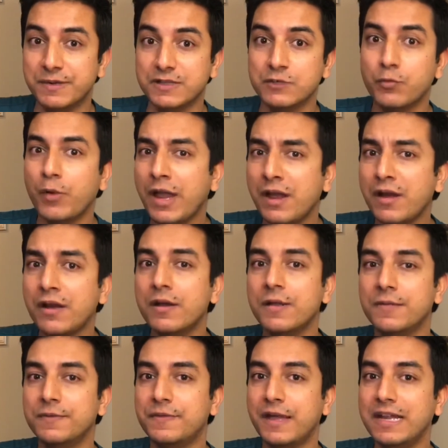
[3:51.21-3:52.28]
where
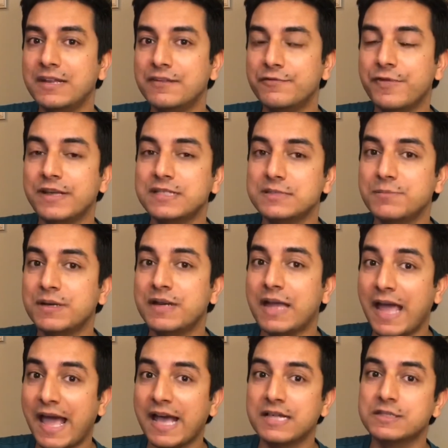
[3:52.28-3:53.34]
the investment
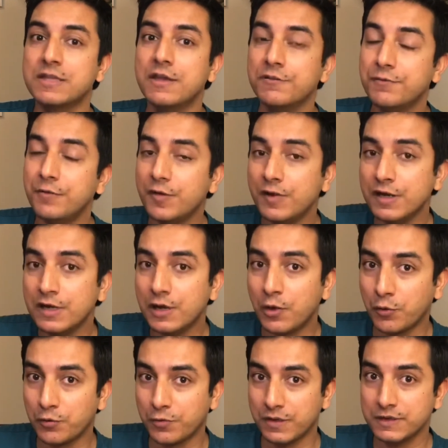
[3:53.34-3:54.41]
has very
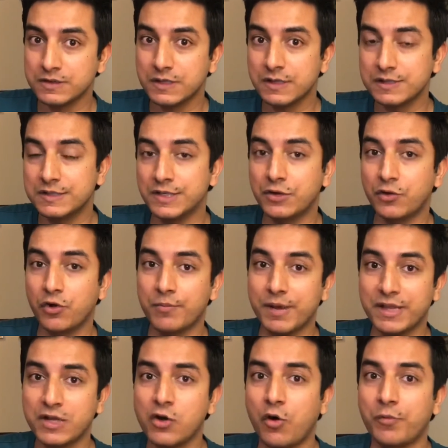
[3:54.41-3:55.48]
low risk secured by the
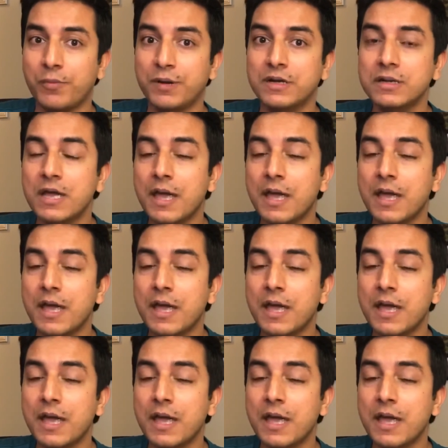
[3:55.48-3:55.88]
government,